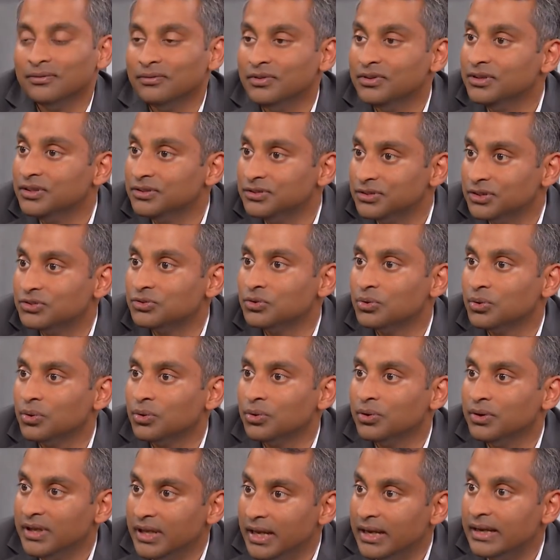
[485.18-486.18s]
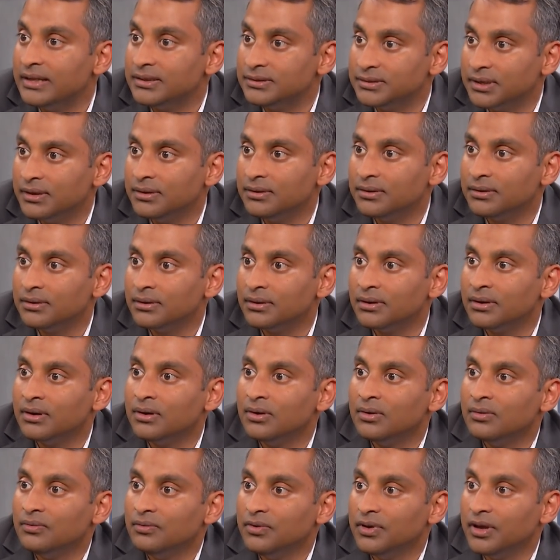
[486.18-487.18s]
with the Cisco DNA Center,
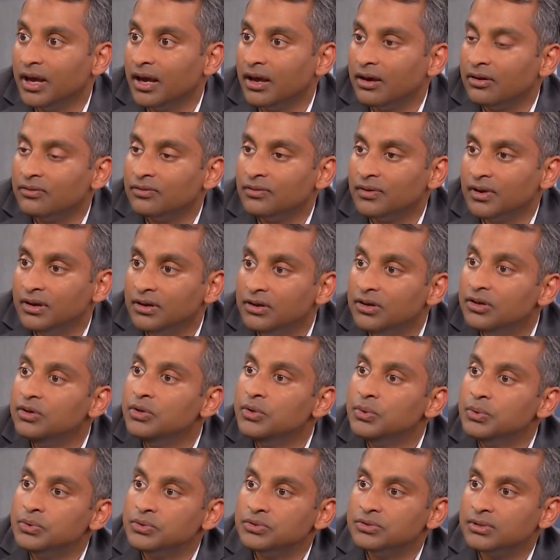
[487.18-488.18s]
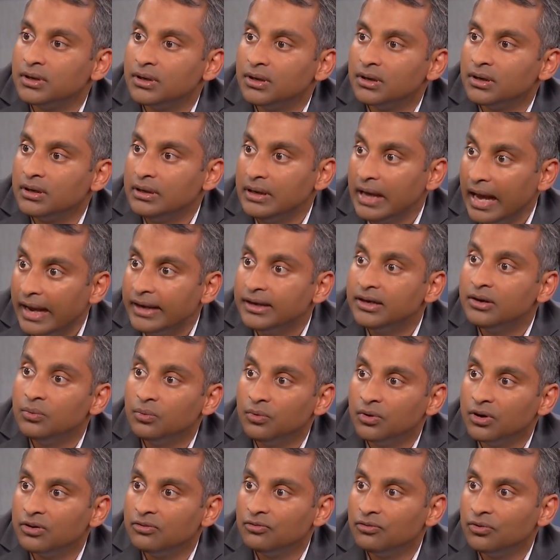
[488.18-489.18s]
we have introduced a guided
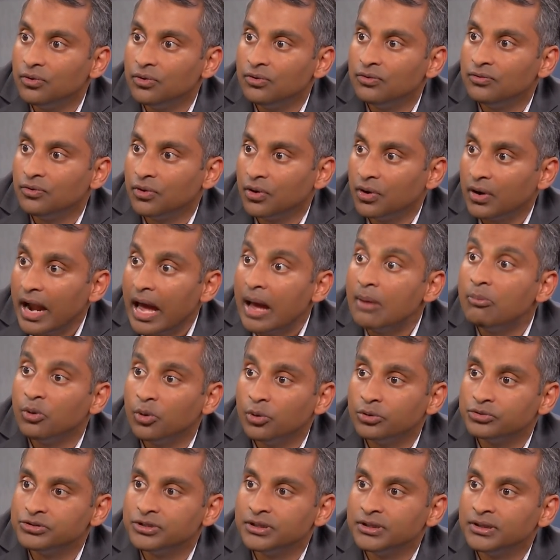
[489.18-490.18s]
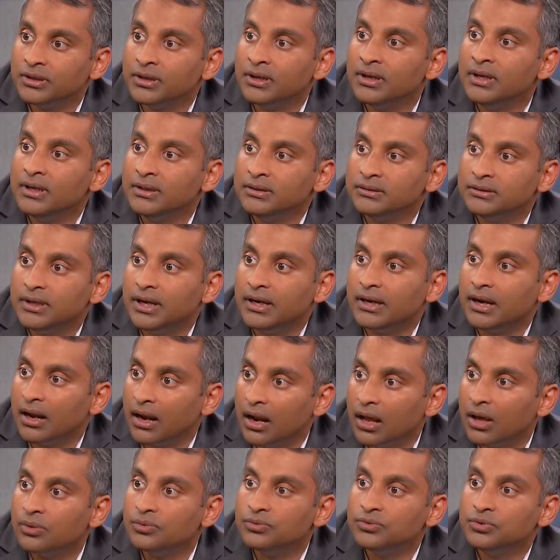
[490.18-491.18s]
workflow for app hosting that
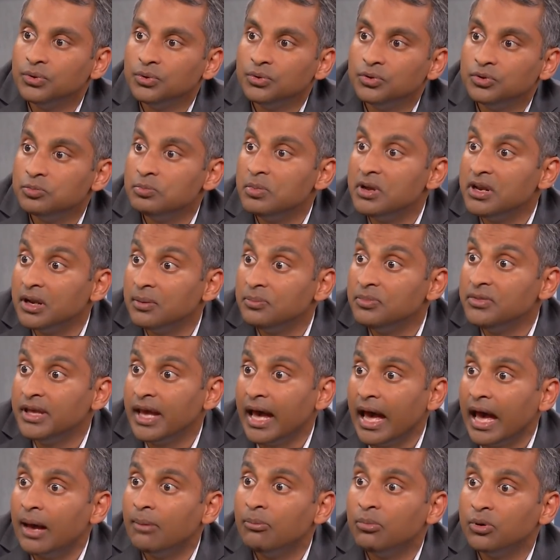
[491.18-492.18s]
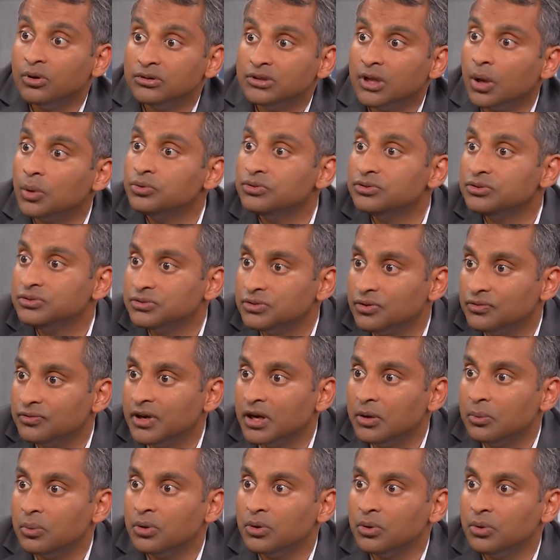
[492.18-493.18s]
allows you to spin up the app on thousands of
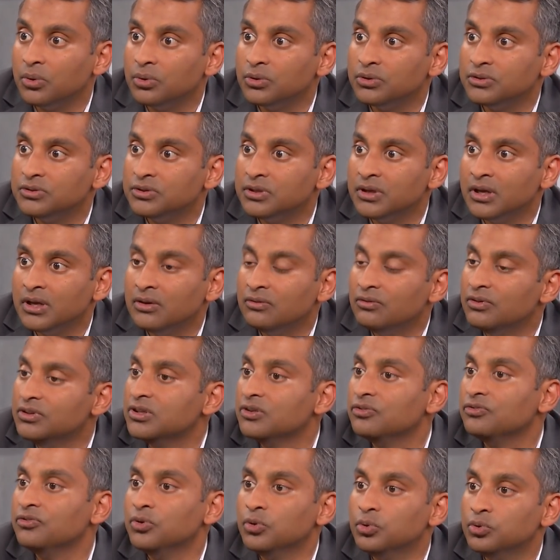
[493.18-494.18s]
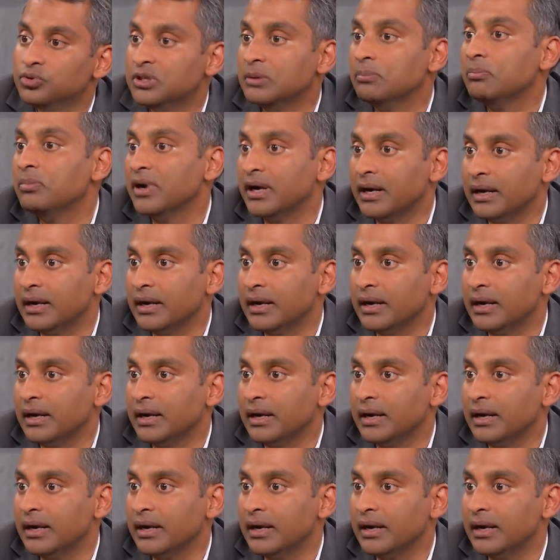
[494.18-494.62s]
network nodes with a few simple